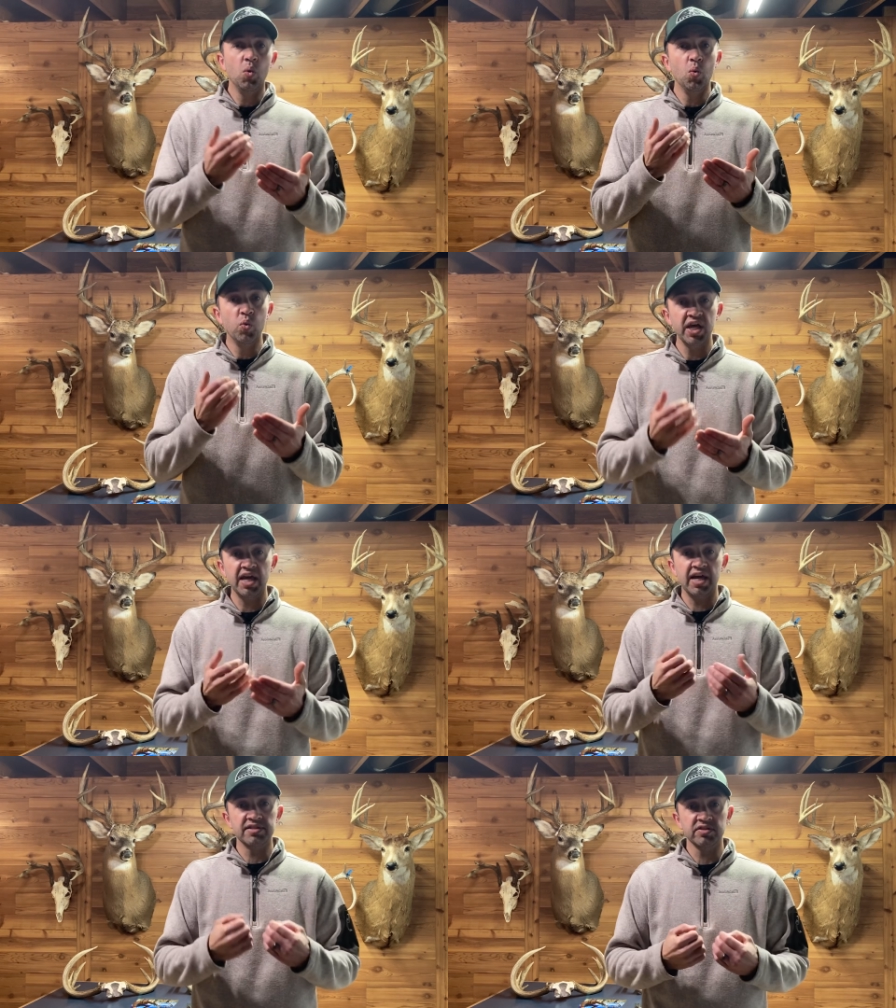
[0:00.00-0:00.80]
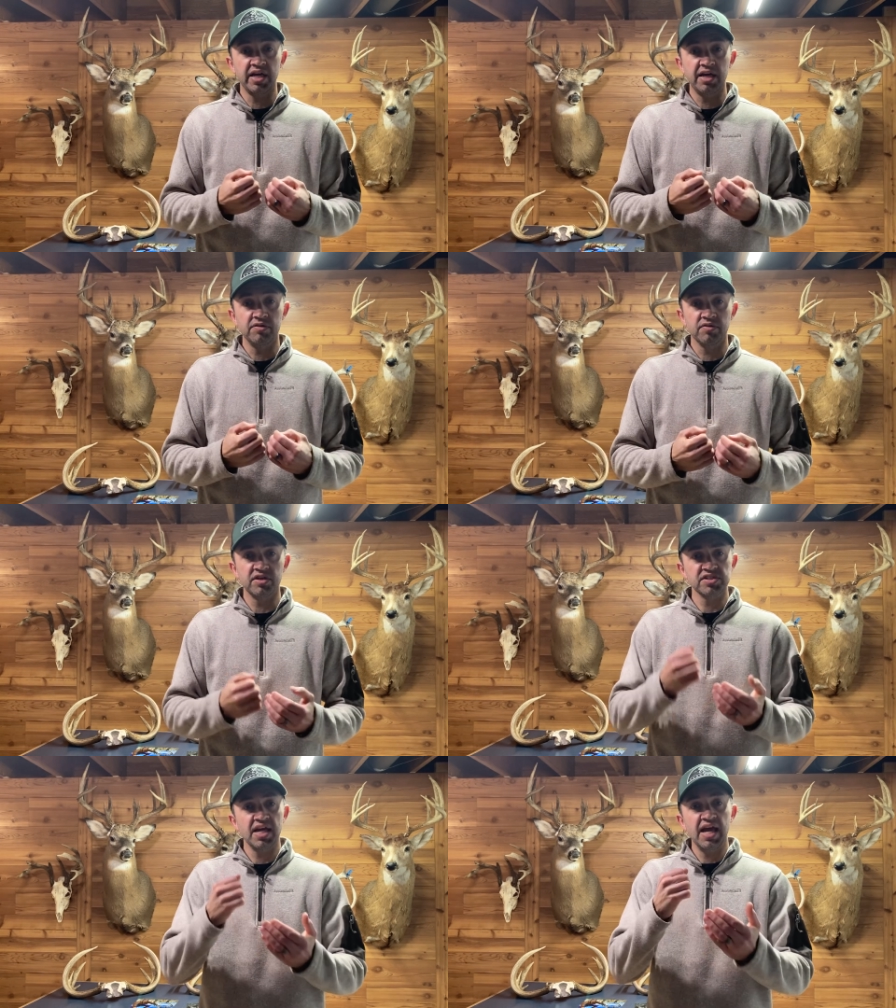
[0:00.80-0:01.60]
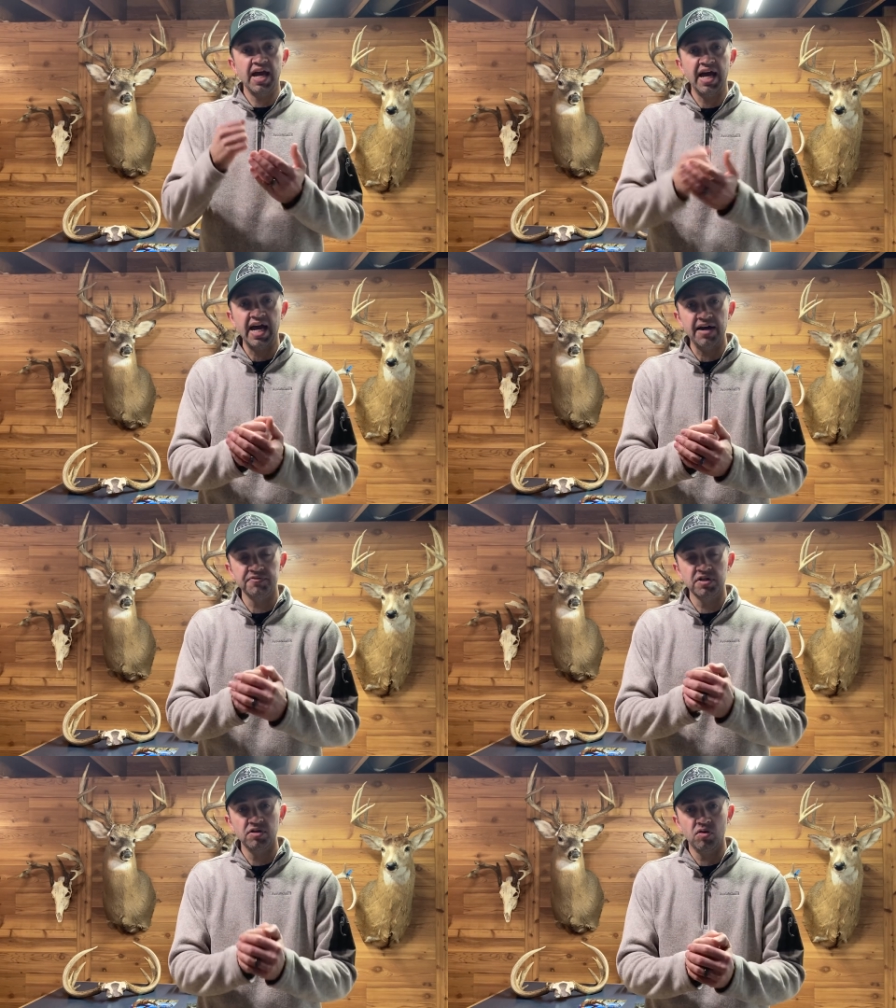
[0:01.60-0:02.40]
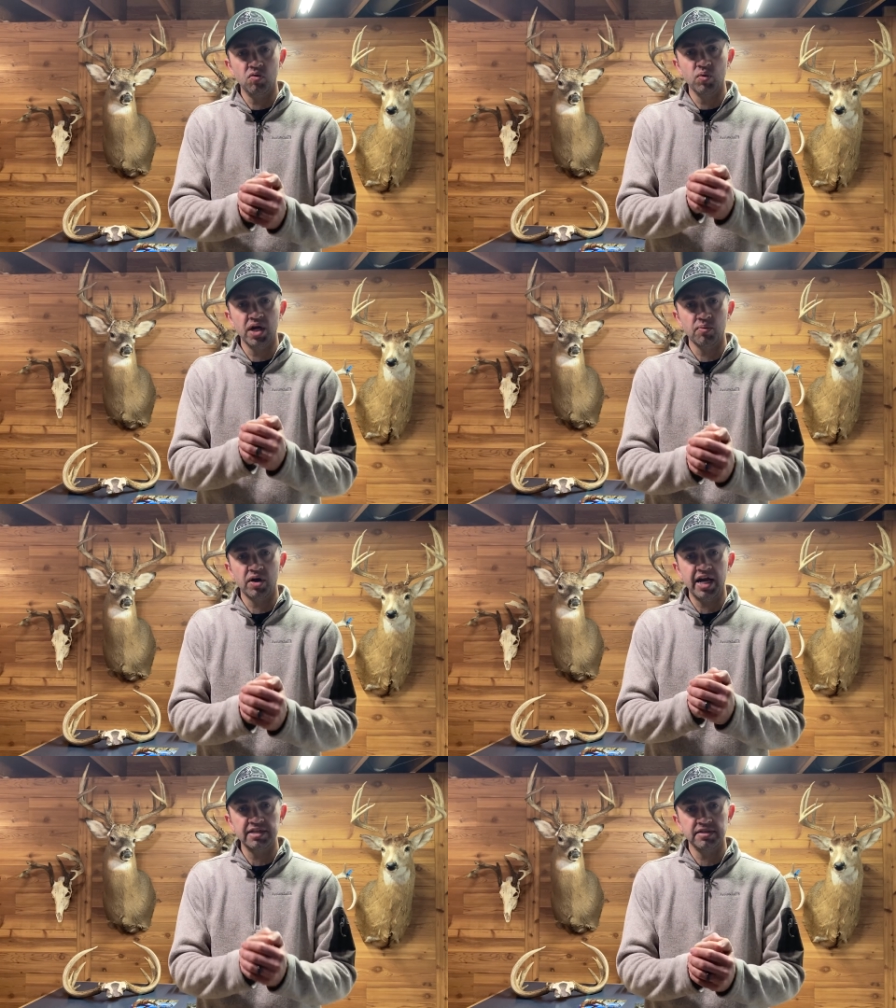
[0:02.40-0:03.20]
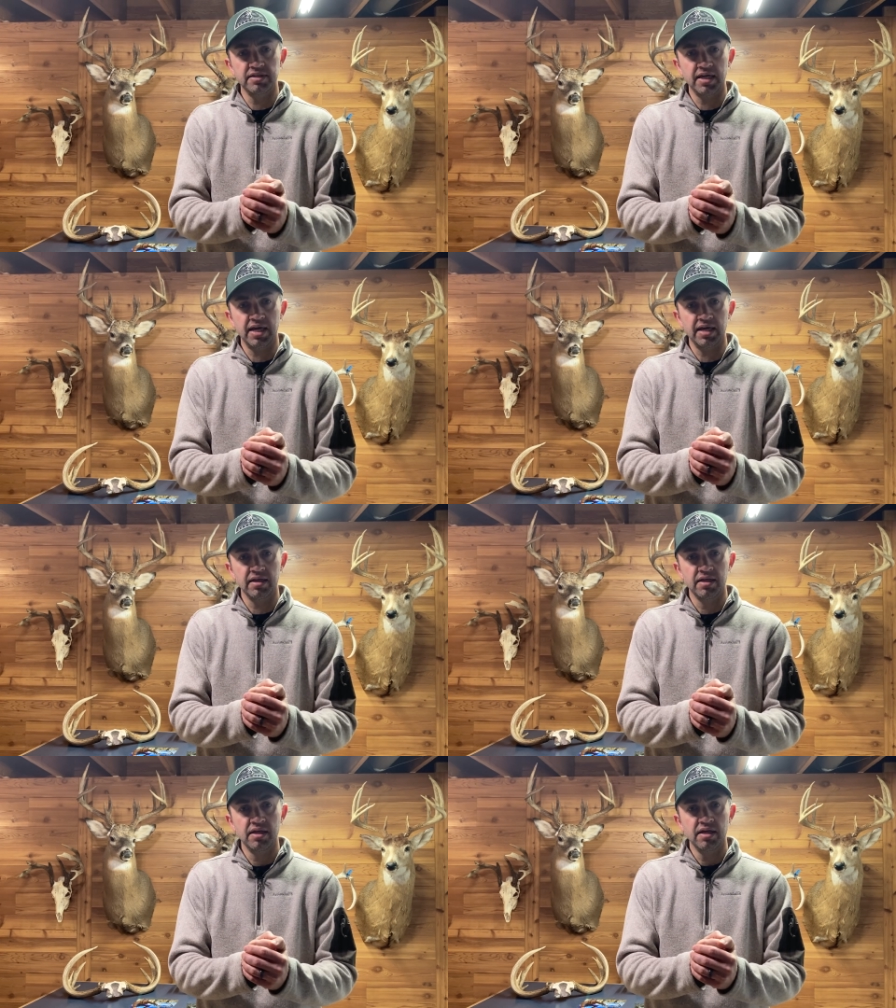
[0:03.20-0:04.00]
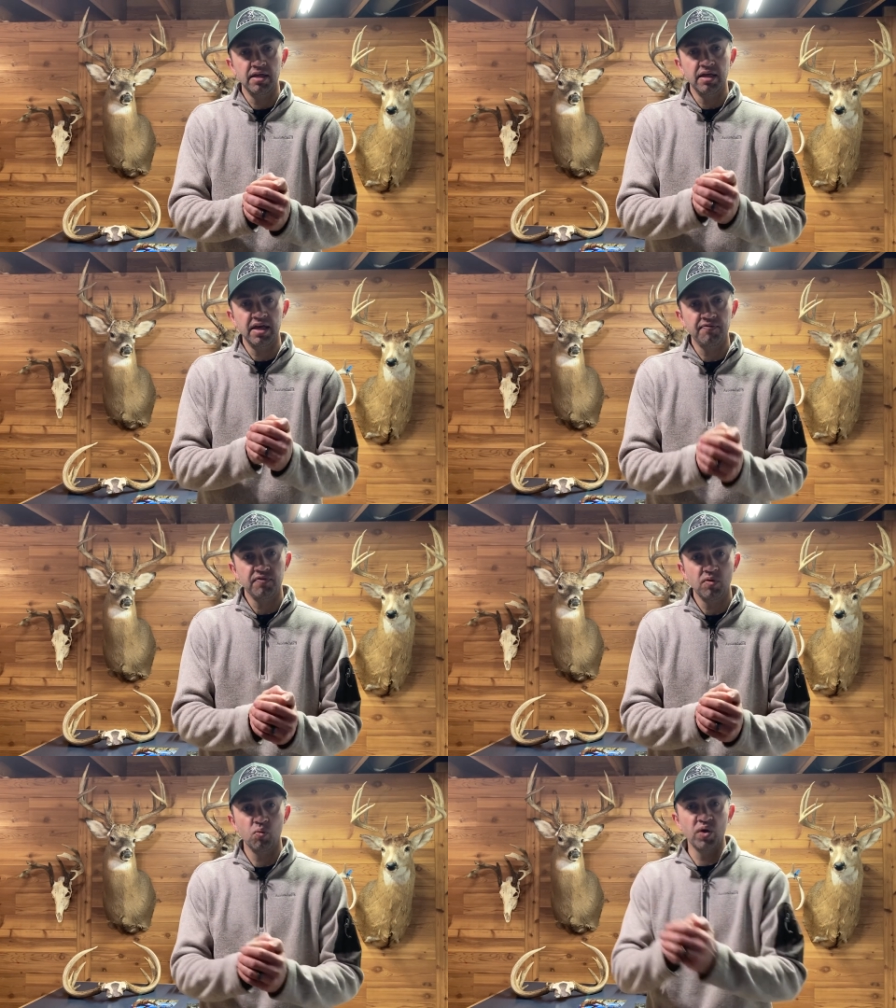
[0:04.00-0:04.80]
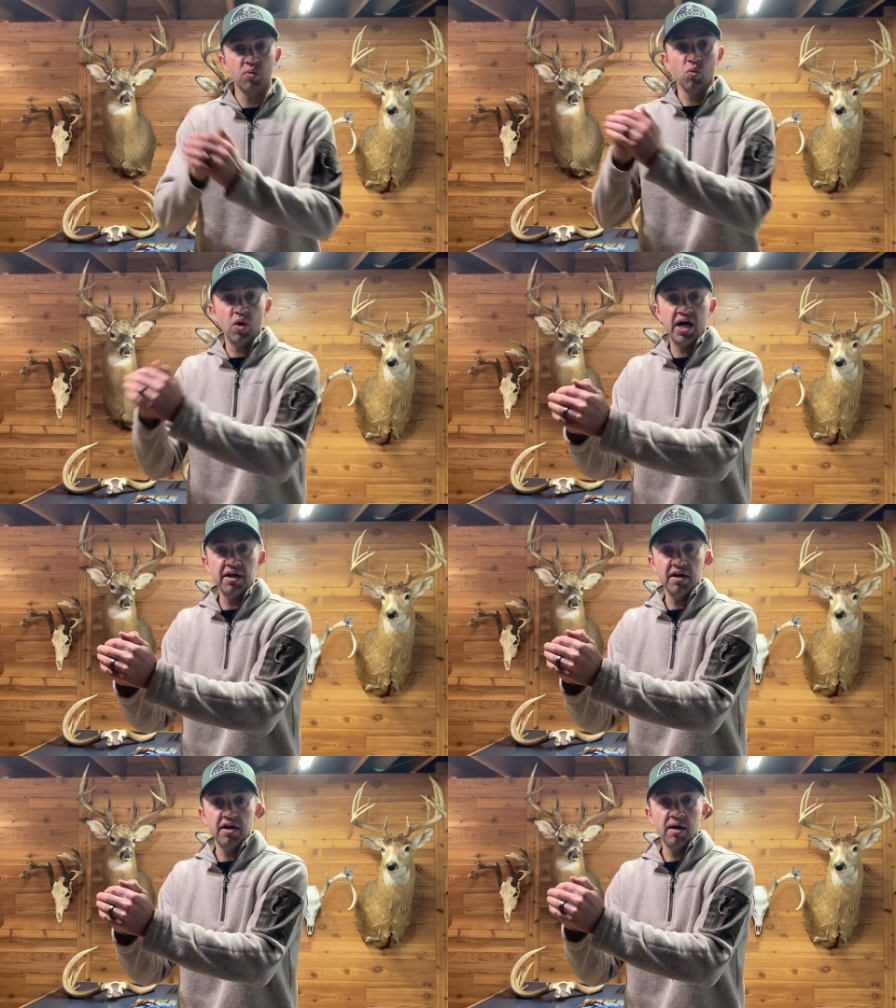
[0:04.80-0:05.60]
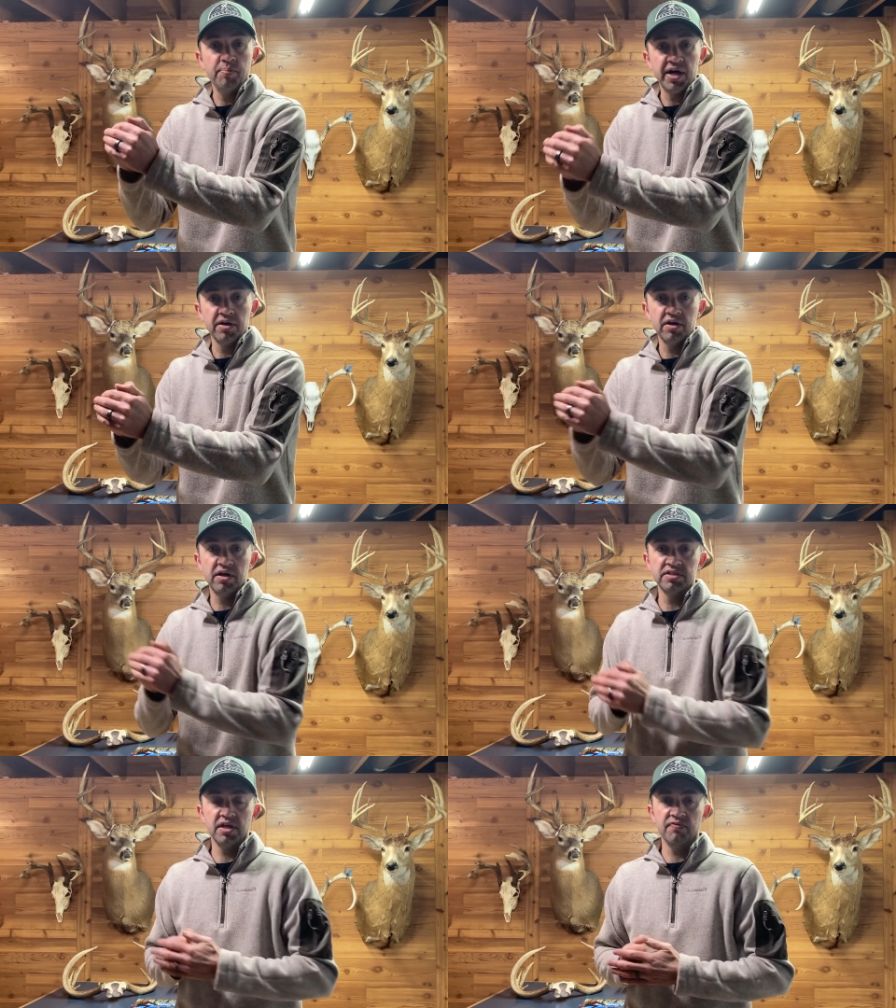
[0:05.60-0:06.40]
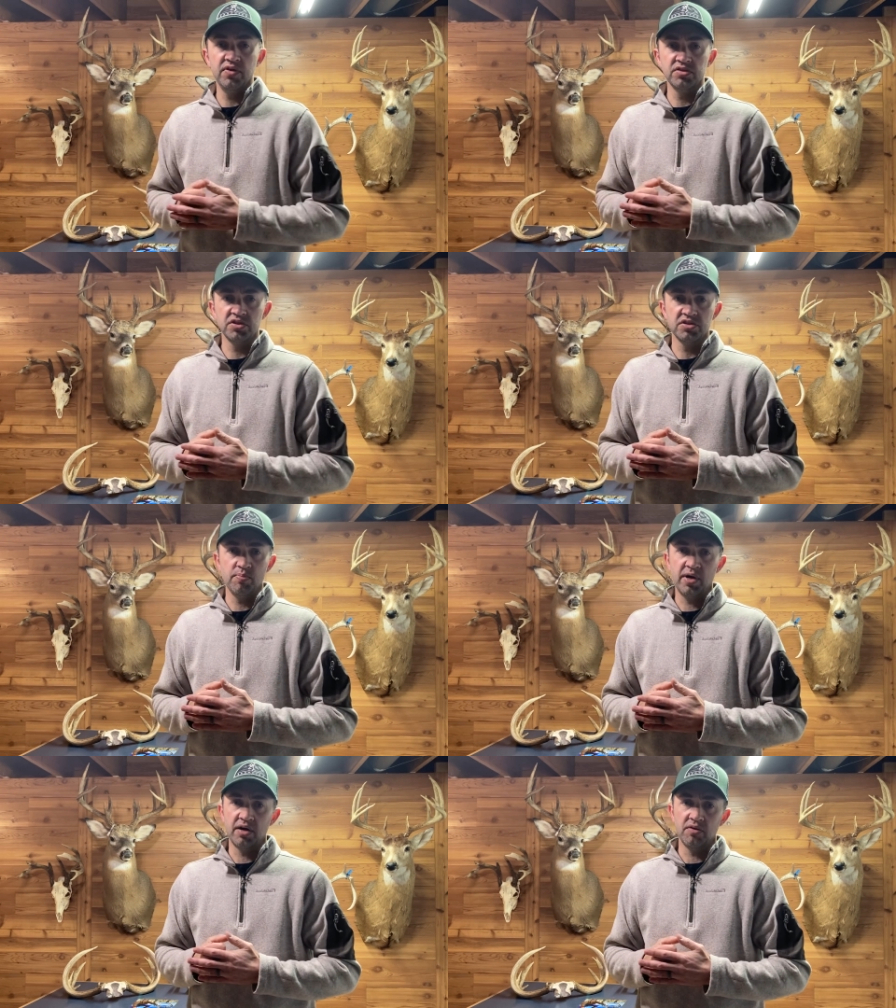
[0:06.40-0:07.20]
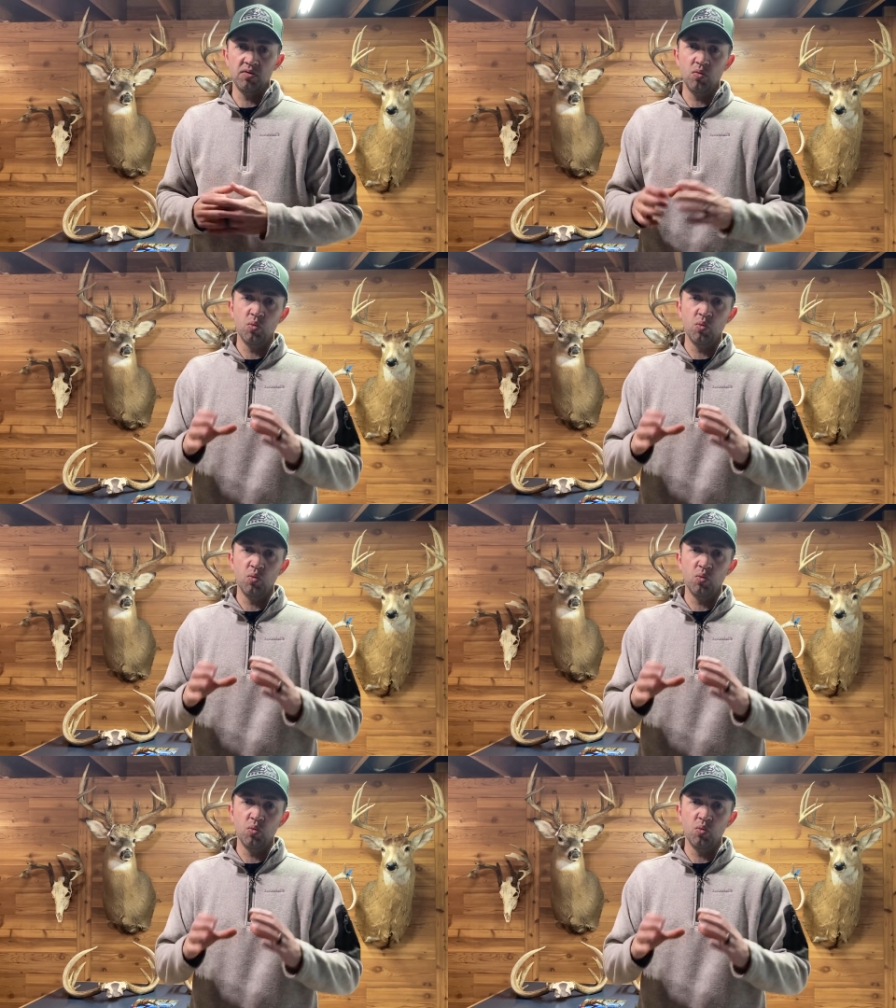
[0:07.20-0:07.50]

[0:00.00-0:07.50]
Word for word: We as landowners have to know where we're at today if we want a better hunting future tomorrow.